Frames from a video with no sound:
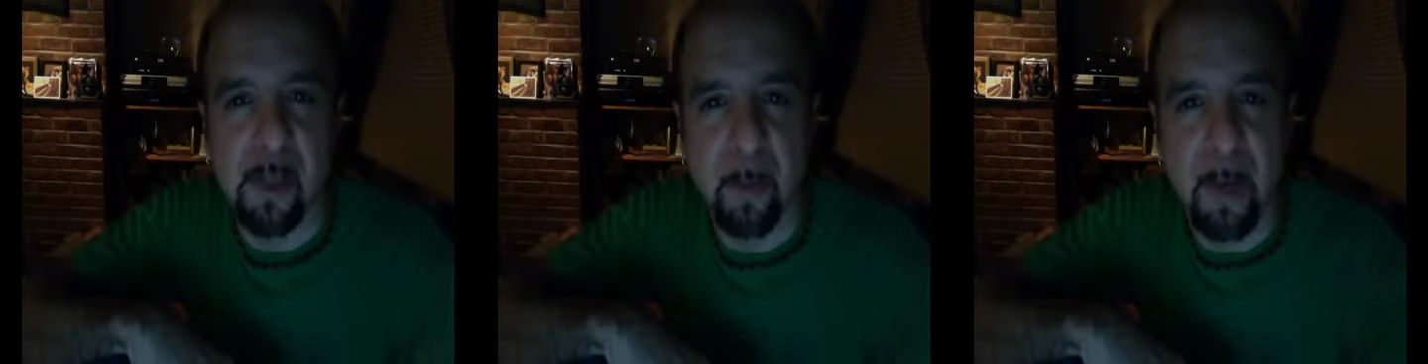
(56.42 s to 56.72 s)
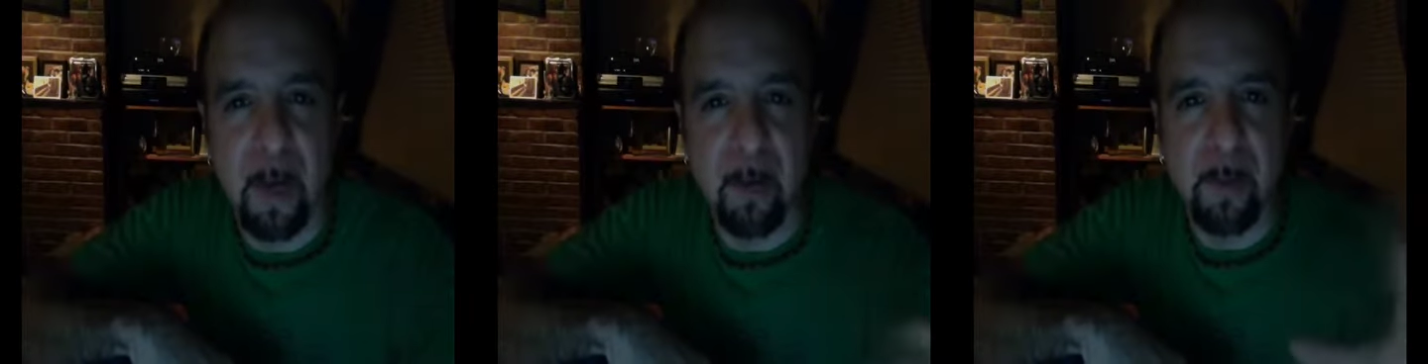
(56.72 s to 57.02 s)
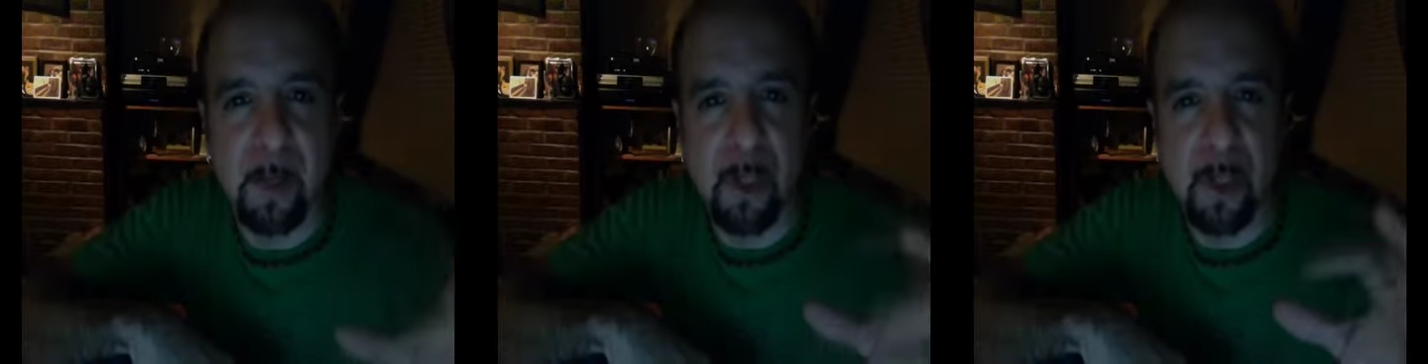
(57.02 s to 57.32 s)
the power of the
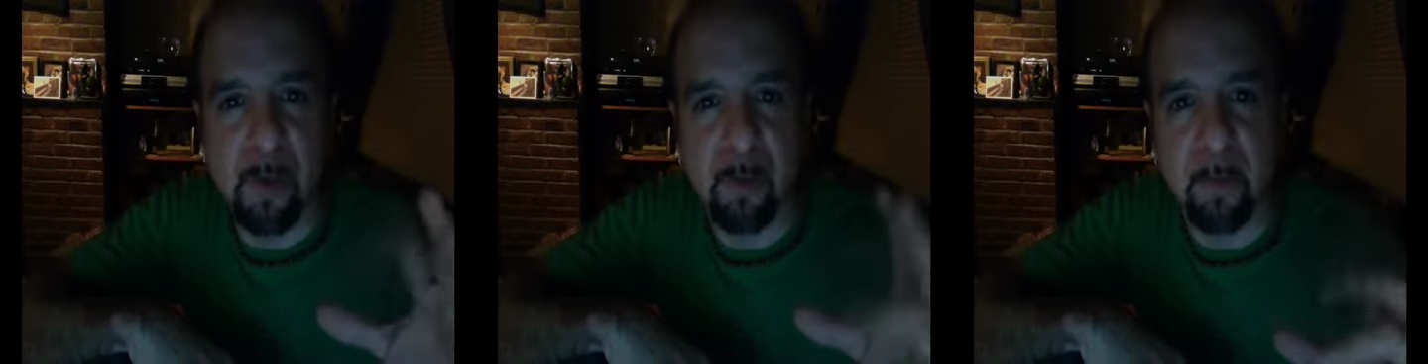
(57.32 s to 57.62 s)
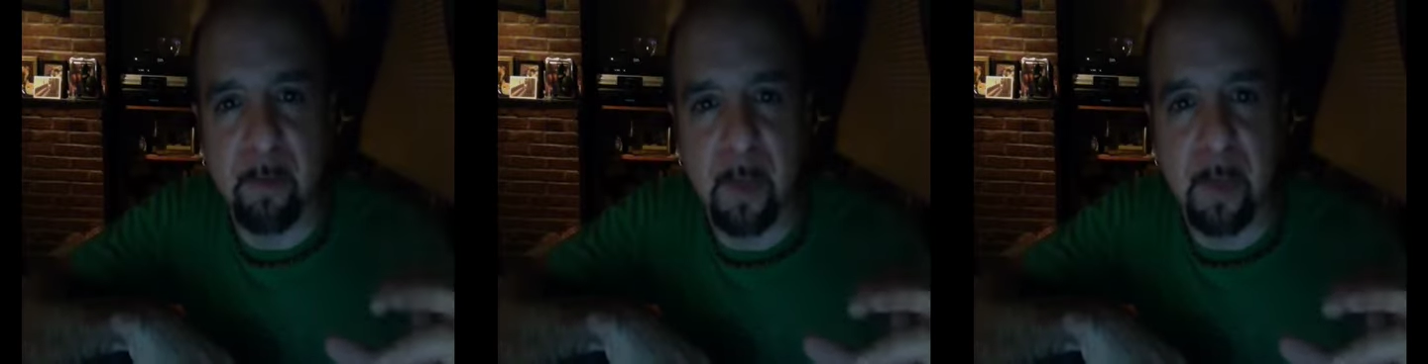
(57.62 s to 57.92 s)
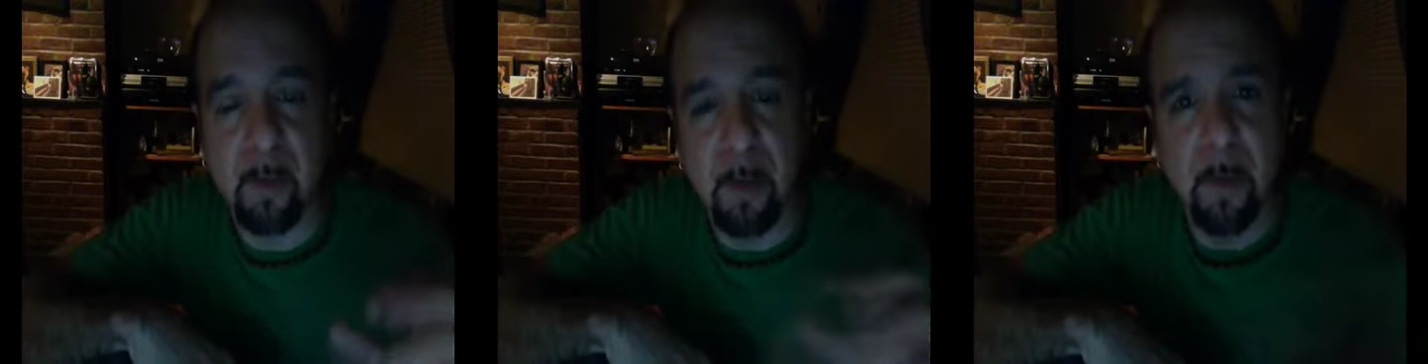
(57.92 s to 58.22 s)
imagination sort of
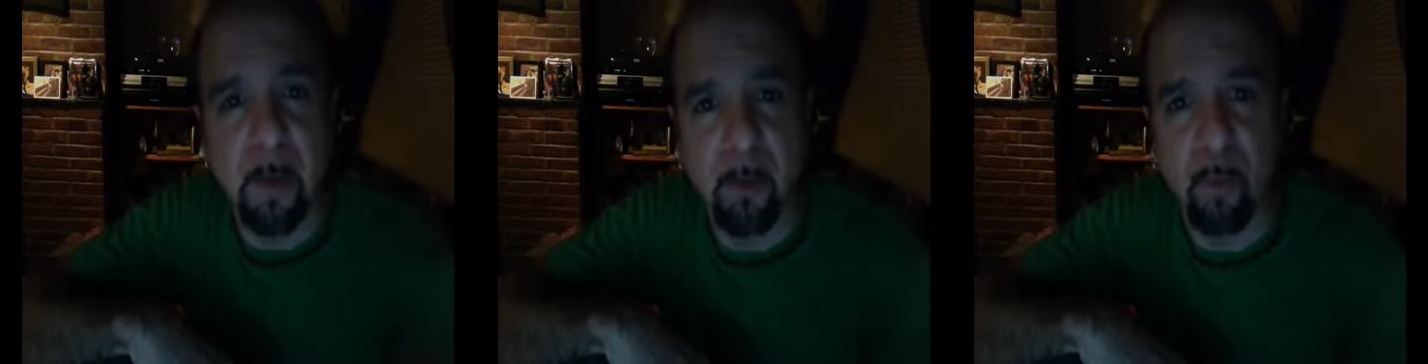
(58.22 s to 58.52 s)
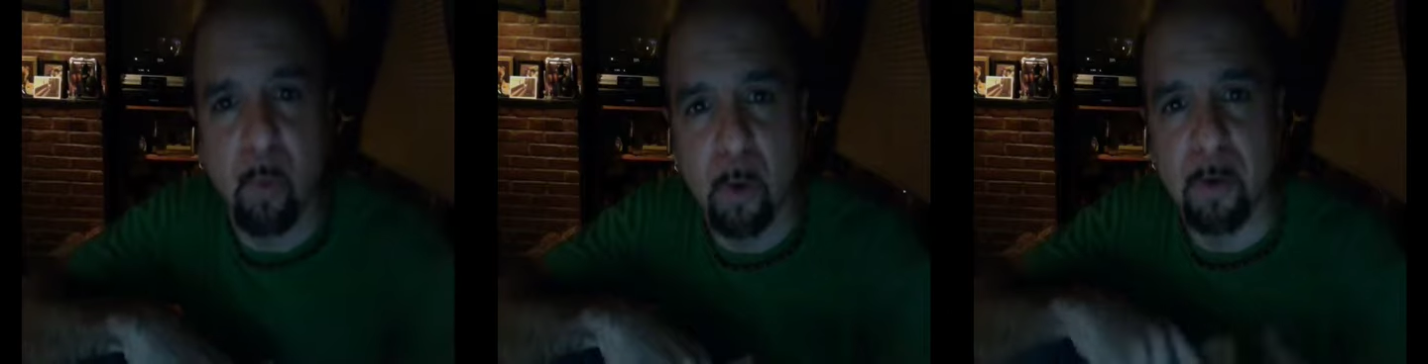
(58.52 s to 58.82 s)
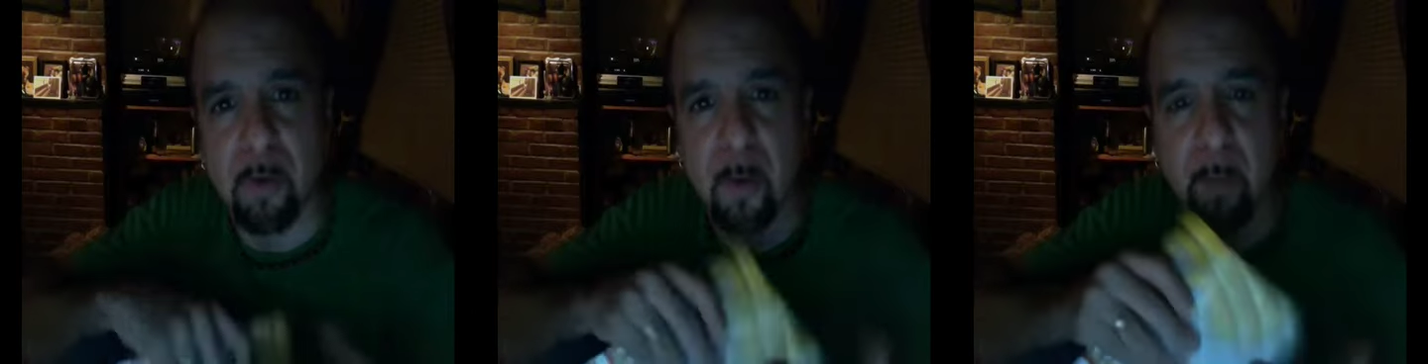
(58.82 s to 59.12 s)
fades. And even in this
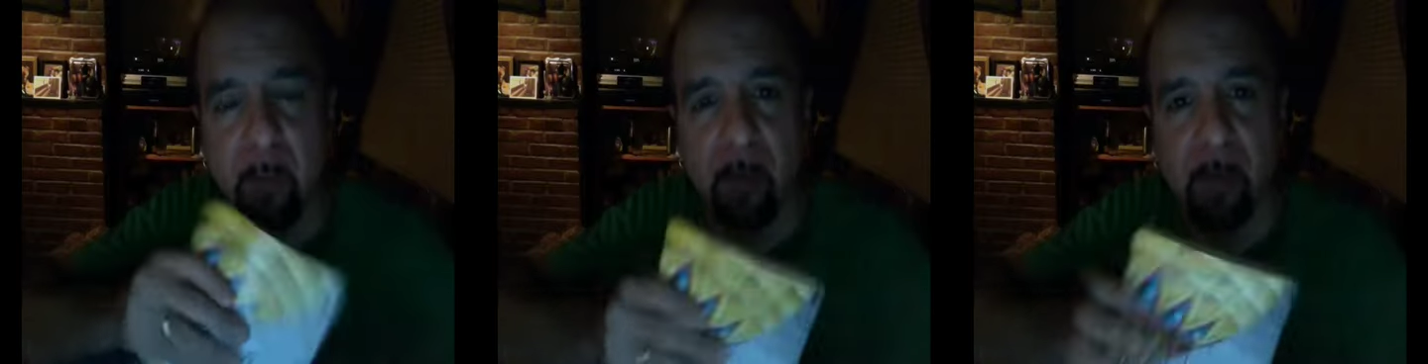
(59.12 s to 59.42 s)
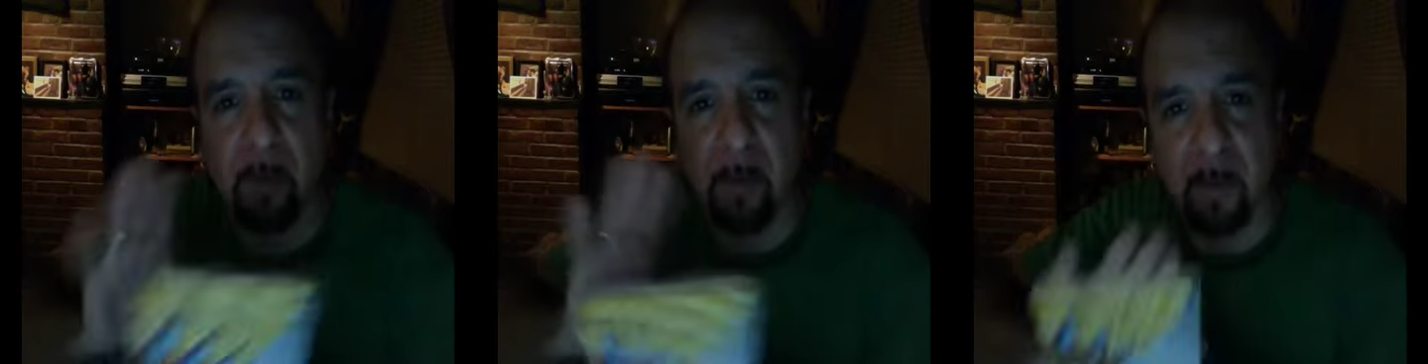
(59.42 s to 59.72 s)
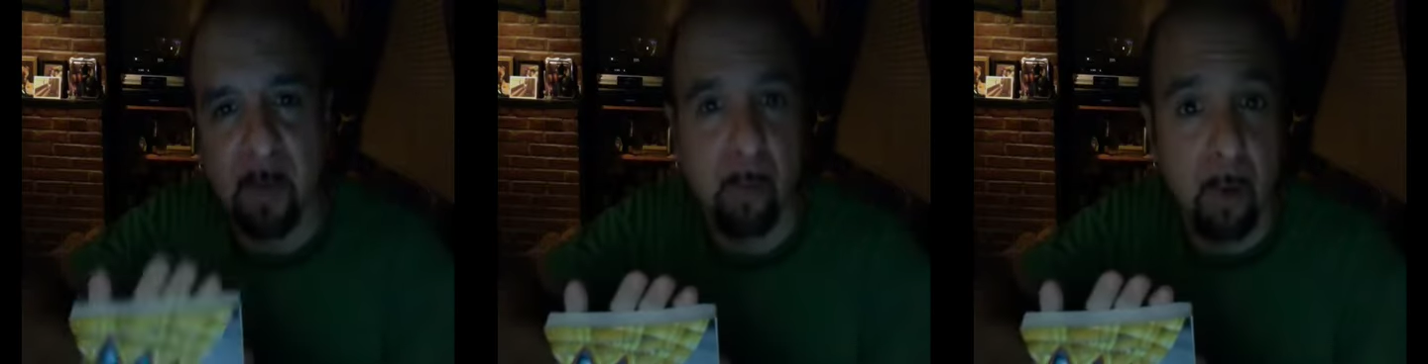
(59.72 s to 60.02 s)
world, there's the
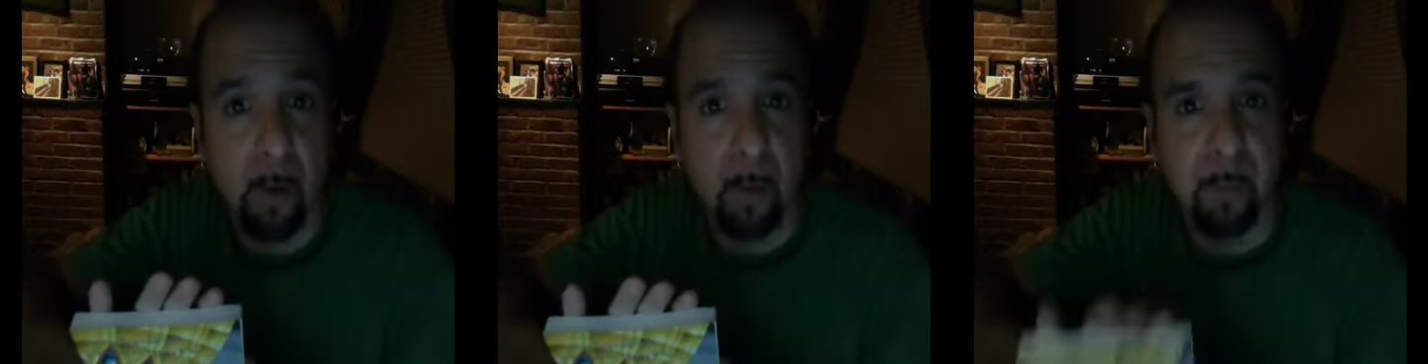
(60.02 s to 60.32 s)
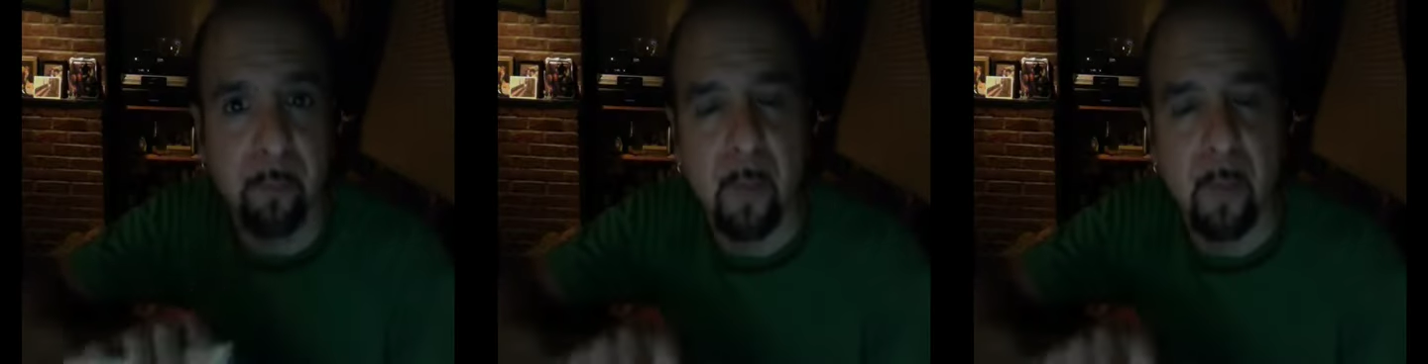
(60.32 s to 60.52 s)
same problem.